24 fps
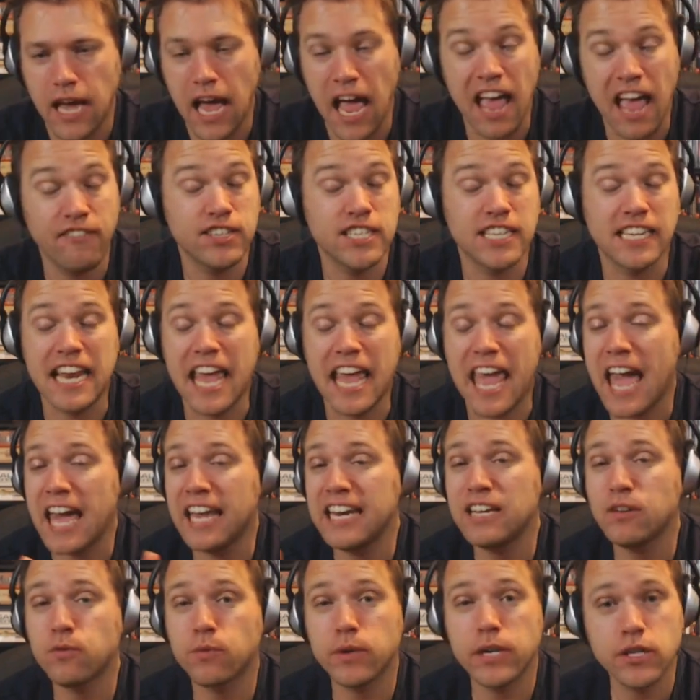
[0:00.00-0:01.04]
I haven't done
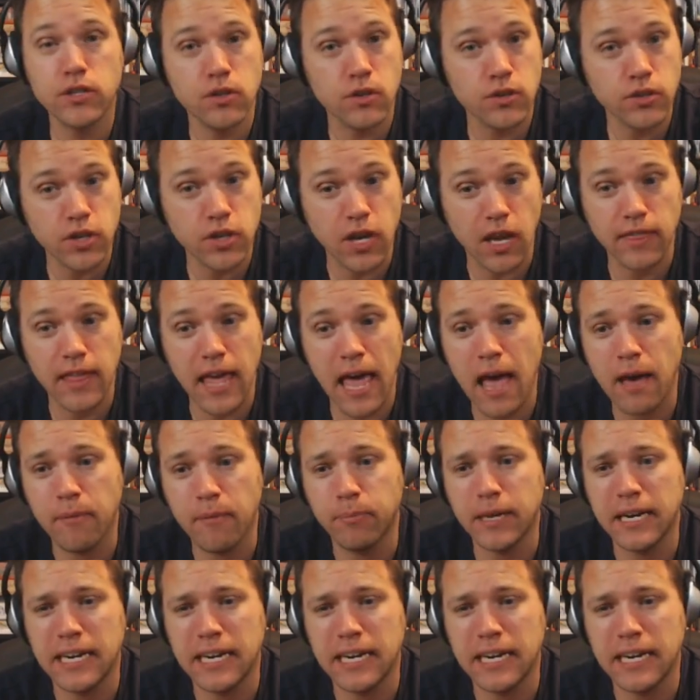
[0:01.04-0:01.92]
any research on that,